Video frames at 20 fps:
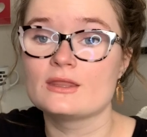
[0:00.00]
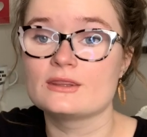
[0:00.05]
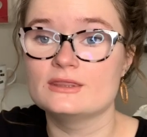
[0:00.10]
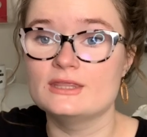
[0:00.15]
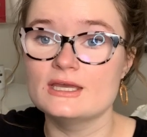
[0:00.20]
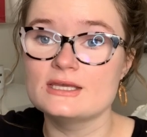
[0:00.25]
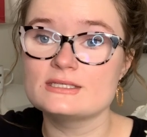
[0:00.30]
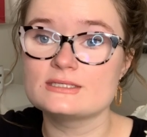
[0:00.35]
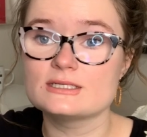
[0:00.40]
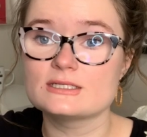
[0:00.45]

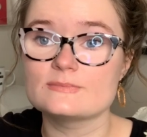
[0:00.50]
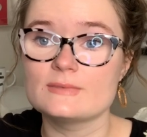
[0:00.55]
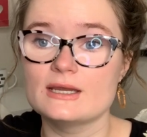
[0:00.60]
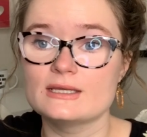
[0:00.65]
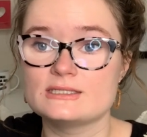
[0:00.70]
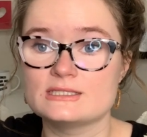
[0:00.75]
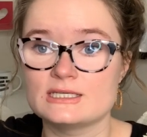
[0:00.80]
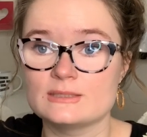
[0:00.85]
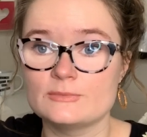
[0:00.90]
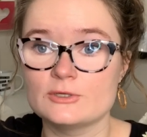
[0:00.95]
This is my
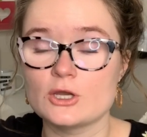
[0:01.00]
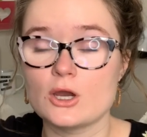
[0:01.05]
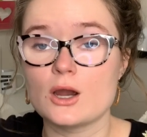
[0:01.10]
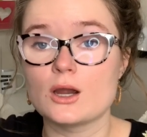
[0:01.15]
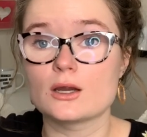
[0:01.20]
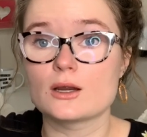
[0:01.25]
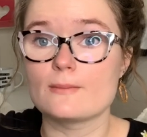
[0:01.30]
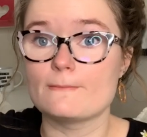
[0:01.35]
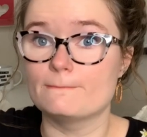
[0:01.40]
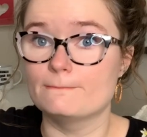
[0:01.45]
T B
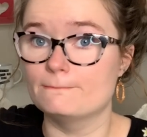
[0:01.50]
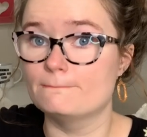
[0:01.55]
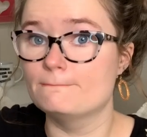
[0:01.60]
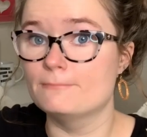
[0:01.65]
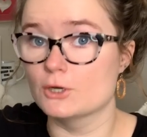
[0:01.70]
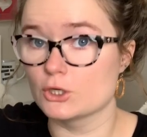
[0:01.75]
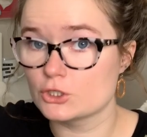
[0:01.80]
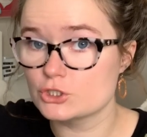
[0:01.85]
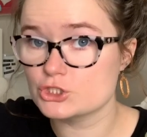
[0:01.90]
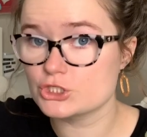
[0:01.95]
R
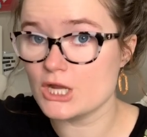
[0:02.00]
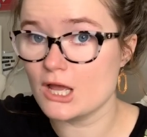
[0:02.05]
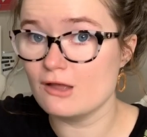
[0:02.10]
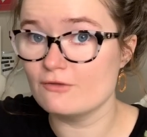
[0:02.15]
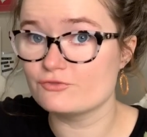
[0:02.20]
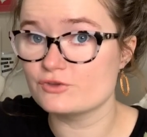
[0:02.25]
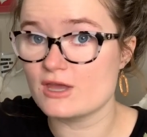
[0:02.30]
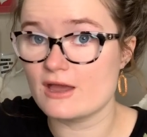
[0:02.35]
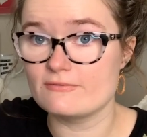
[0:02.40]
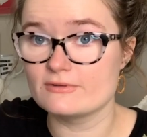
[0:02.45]

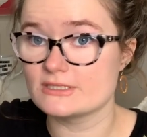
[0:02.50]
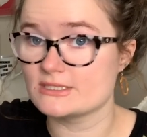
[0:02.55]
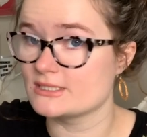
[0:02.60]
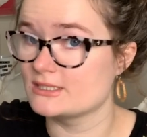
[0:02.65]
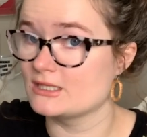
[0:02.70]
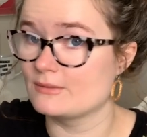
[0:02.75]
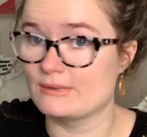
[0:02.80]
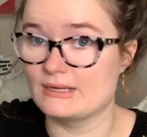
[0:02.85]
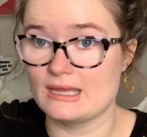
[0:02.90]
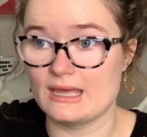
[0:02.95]
bookshelf. You haven't
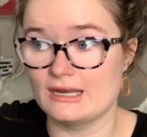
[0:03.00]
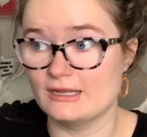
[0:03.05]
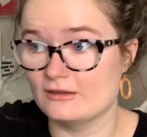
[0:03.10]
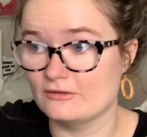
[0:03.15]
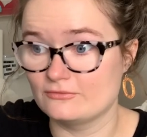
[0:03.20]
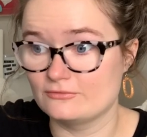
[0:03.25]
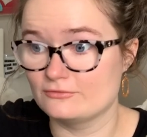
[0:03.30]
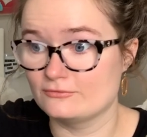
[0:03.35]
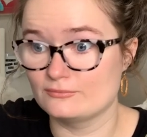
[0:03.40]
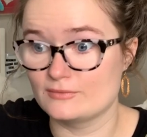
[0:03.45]
seen them in any
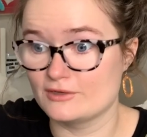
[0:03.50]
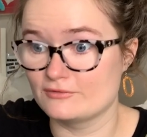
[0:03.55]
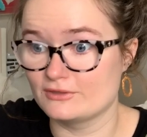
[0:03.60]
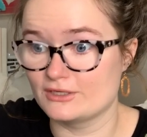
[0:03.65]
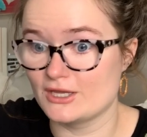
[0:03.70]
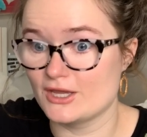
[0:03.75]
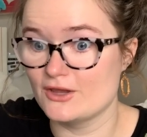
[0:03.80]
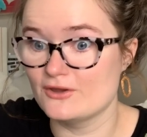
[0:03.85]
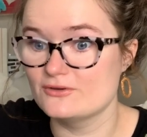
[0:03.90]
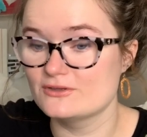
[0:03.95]
of my
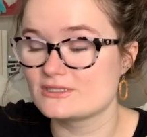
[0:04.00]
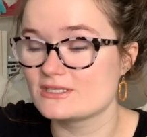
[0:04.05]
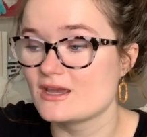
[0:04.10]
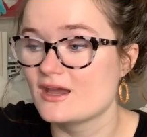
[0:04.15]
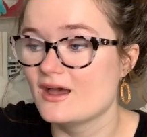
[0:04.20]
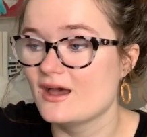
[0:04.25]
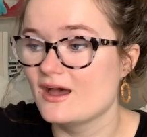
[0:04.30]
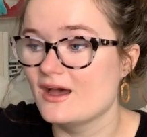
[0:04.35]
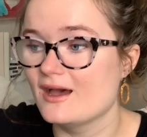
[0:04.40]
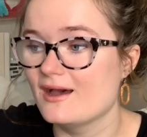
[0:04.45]
videos
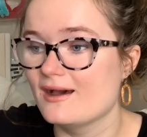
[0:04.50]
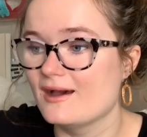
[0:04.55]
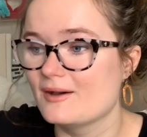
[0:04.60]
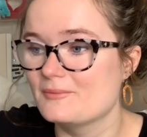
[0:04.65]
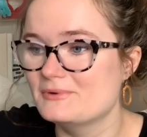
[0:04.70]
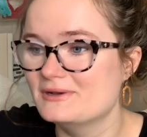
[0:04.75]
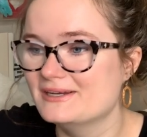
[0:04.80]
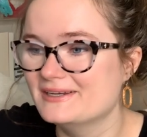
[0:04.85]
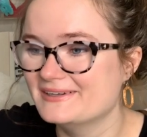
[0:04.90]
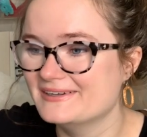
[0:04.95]

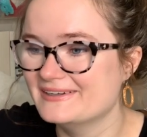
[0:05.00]
um,